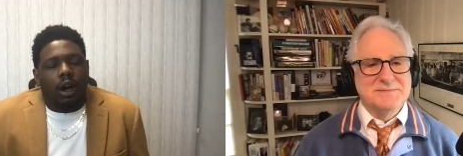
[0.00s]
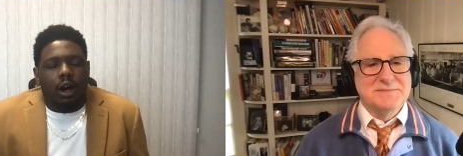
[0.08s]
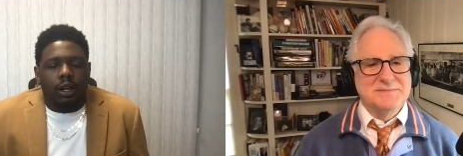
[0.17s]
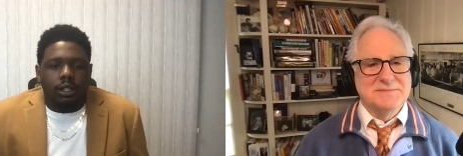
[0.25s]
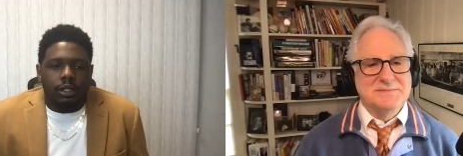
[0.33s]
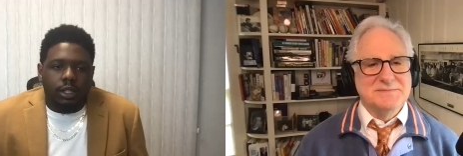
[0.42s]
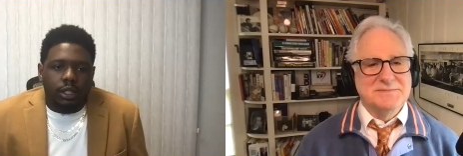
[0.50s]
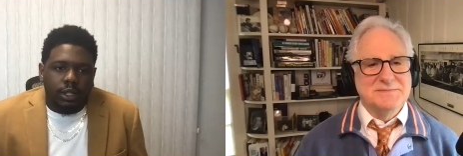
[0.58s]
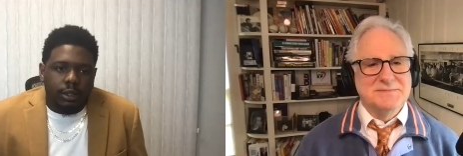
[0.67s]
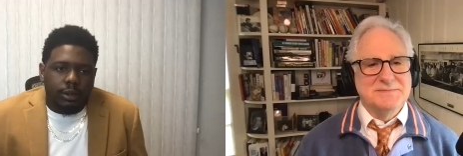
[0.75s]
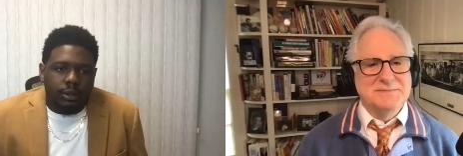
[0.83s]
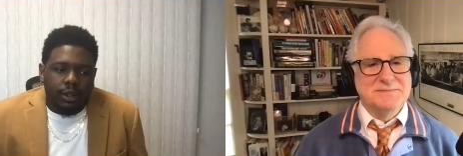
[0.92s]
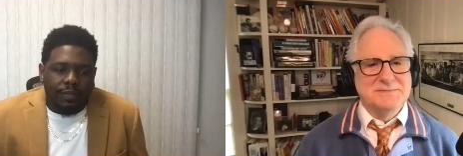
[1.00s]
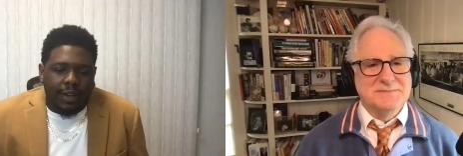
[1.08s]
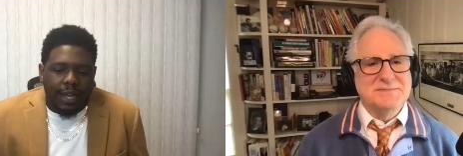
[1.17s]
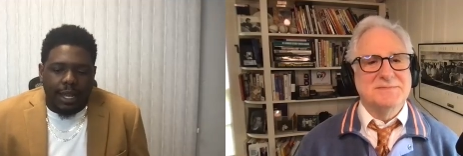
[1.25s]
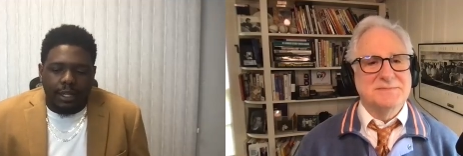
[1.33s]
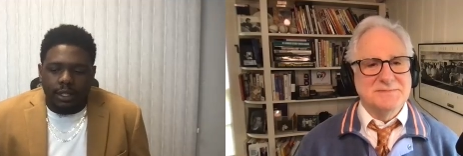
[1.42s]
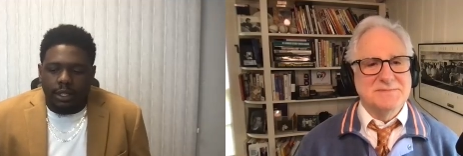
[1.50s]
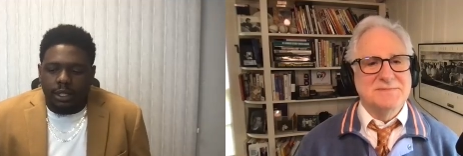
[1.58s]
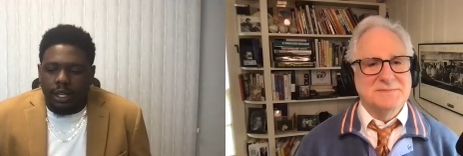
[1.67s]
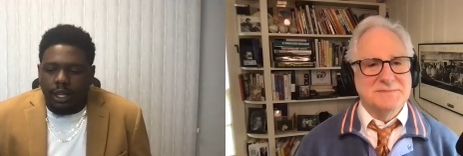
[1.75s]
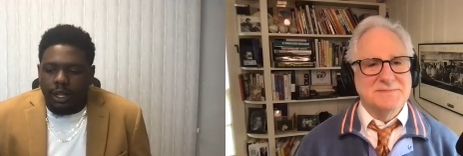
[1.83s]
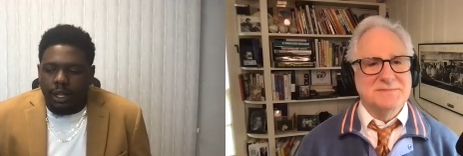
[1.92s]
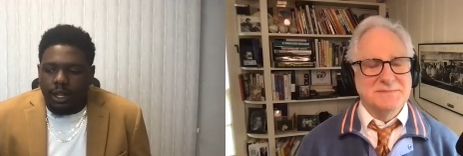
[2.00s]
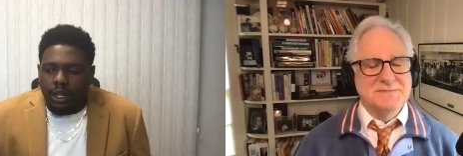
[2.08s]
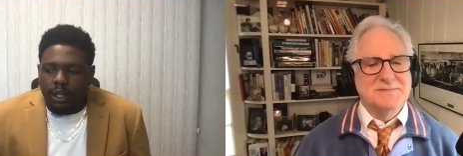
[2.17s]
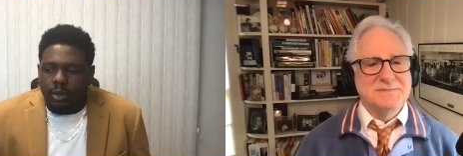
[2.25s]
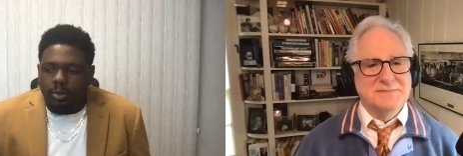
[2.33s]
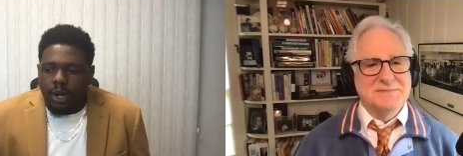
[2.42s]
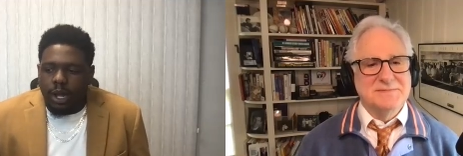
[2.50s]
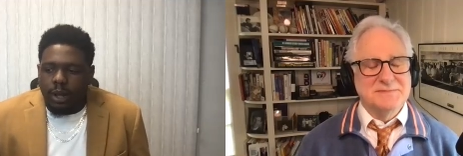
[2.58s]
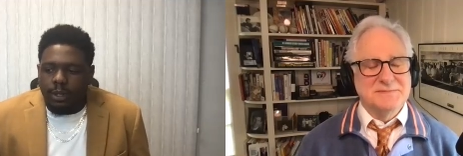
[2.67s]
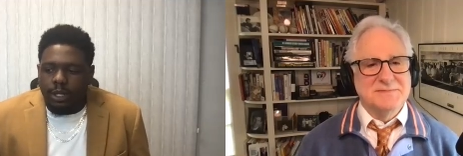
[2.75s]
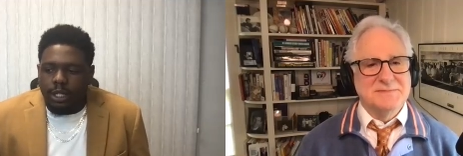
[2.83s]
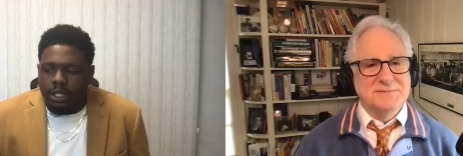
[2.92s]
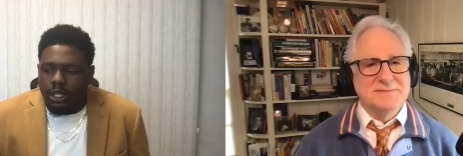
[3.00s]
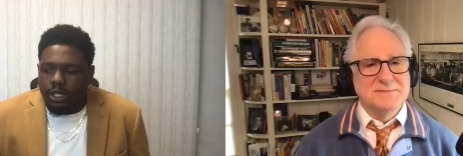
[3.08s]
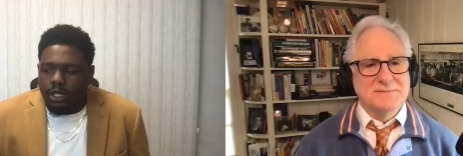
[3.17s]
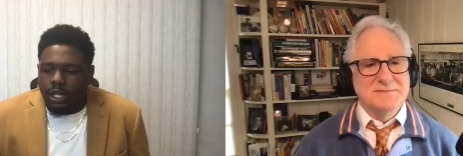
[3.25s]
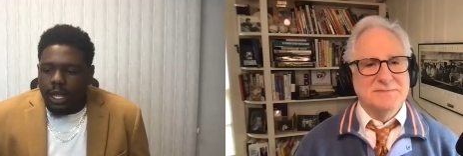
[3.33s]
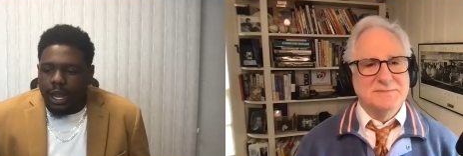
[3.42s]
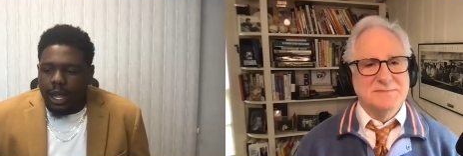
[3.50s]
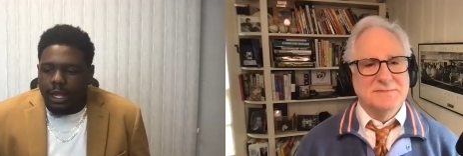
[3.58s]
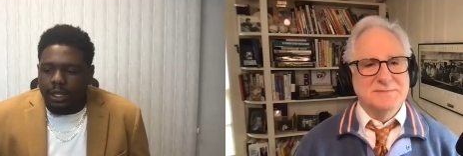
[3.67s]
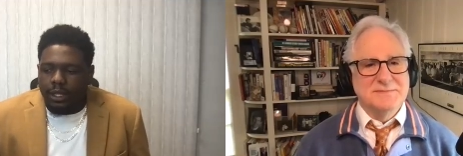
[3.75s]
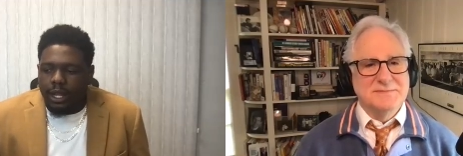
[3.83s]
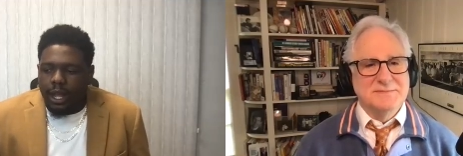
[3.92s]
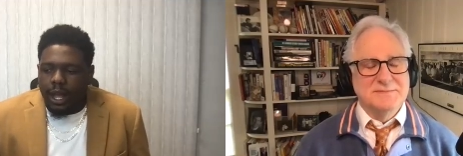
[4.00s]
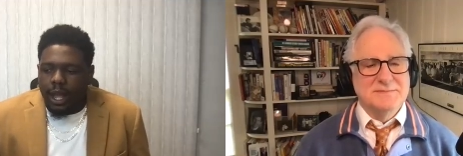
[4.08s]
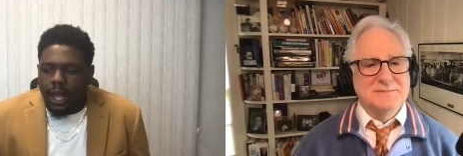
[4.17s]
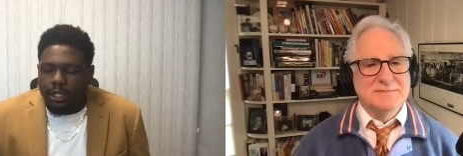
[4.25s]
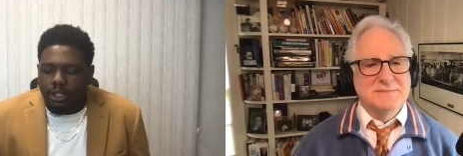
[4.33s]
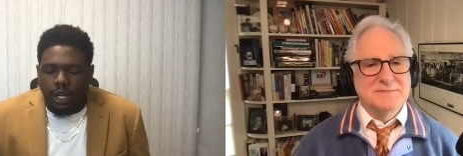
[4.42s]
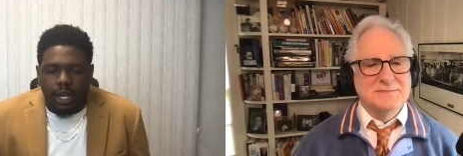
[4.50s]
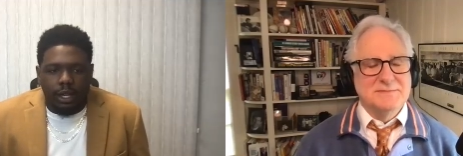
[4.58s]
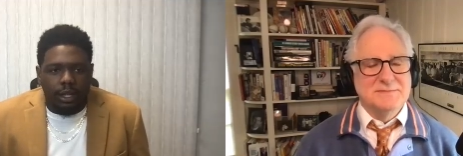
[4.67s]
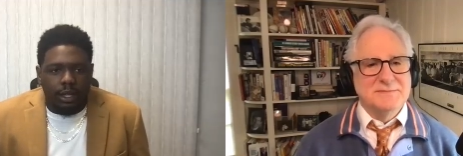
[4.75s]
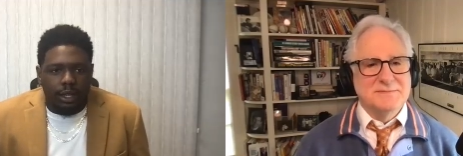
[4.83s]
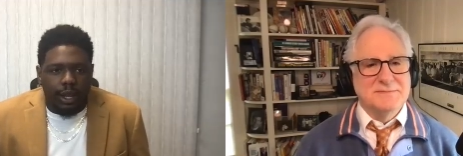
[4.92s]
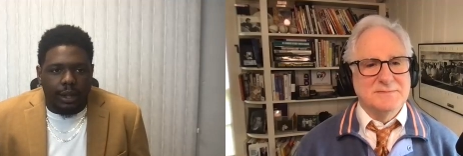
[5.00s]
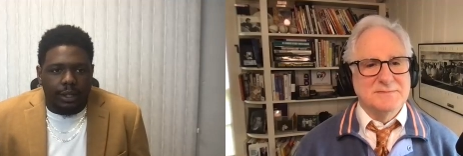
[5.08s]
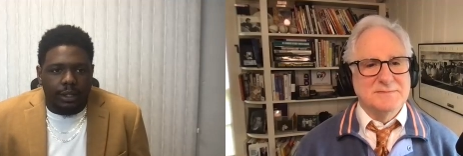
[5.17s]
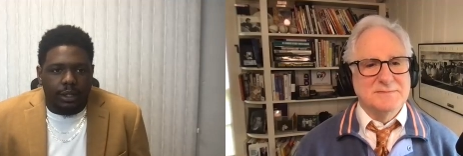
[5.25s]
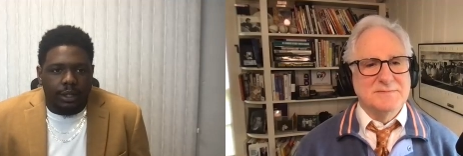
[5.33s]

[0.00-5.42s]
Speaker 1: honestly, if I had to say it, it's probably just that I, I try to connect.